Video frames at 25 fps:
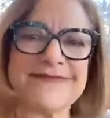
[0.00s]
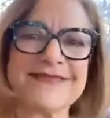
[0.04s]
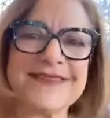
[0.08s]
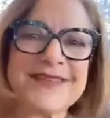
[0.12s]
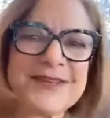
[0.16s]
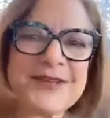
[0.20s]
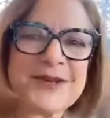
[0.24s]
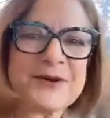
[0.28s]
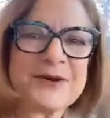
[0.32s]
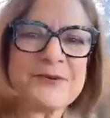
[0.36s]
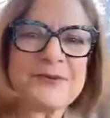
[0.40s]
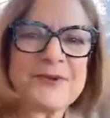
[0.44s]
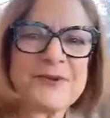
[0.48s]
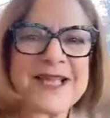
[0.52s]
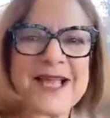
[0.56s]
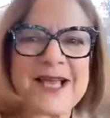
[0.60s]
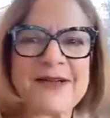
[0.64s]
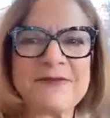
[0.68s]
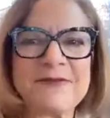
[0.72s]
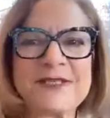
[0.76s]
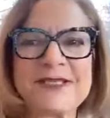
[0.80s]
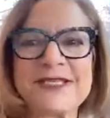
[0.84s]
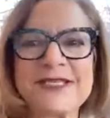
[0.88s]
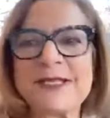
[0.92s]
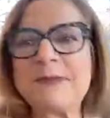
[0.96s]
You mm. know, we
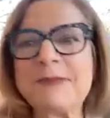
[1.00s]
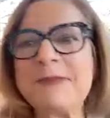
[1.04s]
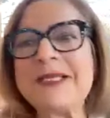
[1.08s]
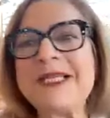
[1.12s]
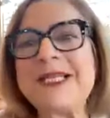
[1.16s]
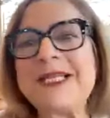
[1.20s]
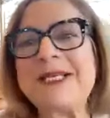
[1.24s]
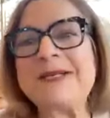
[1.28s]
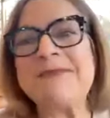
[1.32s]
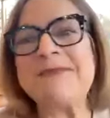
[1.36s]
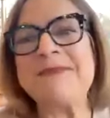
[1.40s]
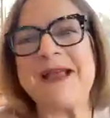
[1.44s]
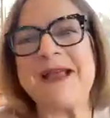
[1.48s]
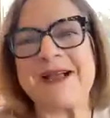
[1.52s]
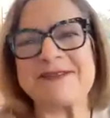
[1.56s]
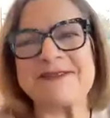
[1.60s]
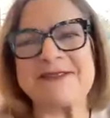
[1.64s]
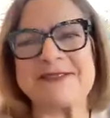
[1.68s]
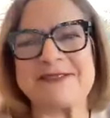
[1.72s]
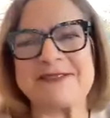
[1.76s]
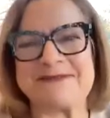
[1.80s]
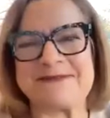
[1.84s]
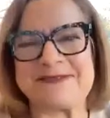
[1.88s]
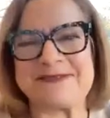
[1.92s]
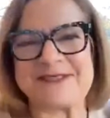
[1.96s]
have a limited
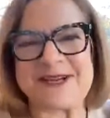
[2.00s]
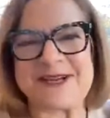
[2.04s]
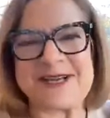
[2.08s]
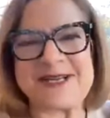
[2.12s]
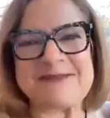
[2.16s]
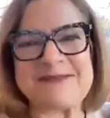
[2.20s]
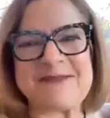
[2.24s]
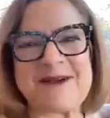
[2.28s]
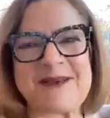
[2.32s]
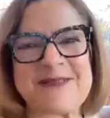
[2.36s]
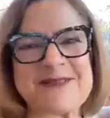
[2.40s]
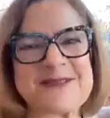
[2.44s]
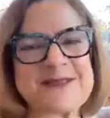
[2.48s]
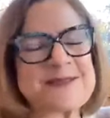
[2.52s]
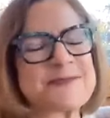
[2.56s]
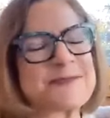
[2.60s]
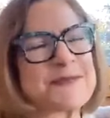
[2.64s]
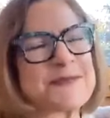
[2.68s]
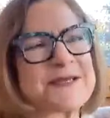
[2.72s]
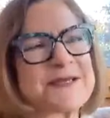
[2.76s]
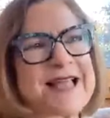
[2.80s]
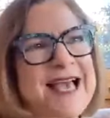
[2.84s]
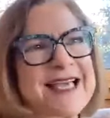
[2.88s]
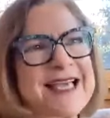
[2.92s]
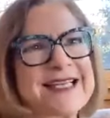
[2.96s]
amount of time on this
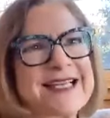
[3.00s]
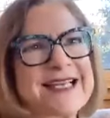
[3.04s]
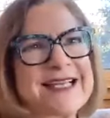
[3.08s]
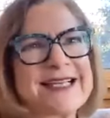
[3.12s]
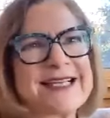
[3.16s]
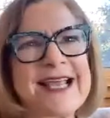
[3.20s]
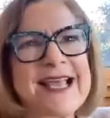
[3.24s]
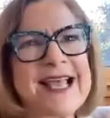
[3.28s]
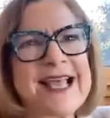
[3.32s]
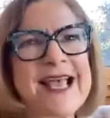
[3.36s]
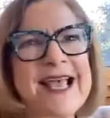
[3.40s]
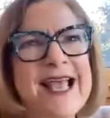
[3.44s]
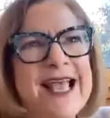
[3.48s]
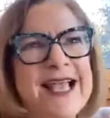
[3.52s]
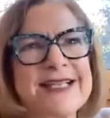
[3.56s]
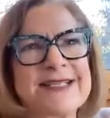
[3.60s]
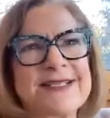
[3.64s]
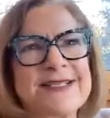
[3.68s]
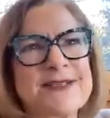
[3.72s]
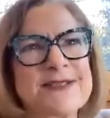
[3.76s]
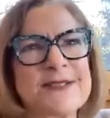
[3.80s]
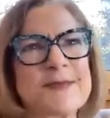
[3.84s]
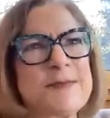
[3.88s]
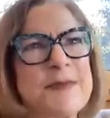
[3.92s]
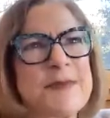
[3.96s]
planet and
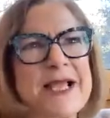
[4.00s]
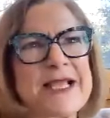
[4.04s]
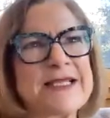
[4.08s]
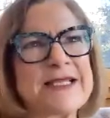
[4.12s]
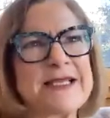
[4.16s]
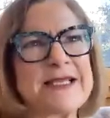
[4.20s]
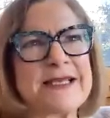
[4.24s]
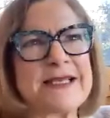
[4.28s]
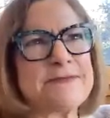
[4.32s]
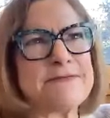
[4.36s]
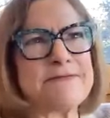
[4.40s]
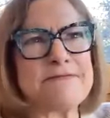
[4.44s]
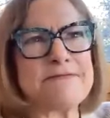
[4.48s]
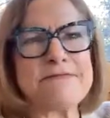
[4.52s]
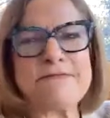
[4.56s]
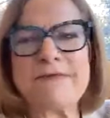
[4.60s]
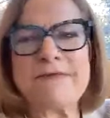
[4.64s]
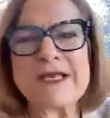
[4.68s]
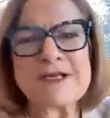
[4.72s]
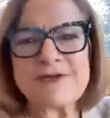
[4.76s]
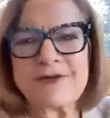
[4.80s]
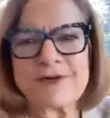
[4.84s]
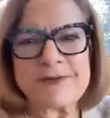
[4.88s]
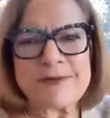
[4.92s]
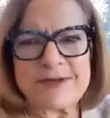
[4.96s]
to spend it
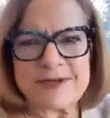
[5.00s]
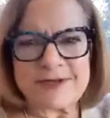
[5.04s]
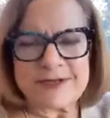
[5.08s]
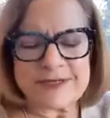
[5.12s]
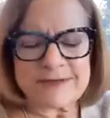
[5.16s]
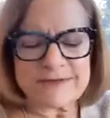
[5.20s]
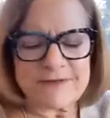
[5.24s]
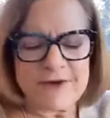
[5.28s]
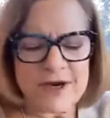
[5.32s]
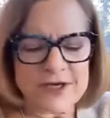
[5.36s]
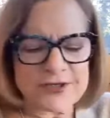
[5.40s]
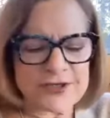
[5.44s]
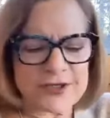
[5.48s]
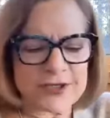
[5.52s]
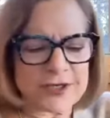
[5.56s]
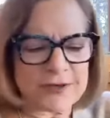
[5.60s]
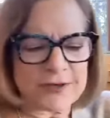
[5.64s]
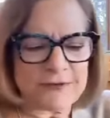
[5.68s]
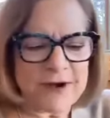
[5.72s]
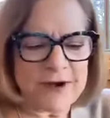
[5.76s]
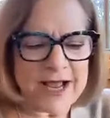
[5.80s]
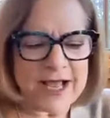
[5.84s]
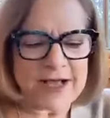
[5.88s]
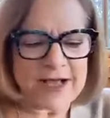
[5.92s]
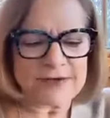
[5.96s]
miserable and rushing
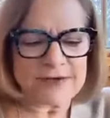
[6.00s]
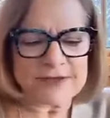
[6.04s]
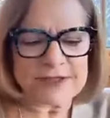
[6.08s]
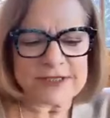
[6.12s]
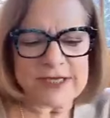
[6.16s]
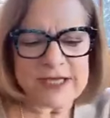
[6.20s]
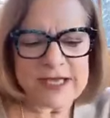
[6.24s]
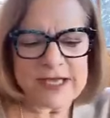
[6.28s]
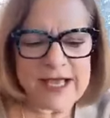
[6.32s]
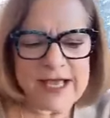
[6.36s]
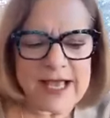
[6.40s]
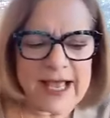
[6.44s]
around.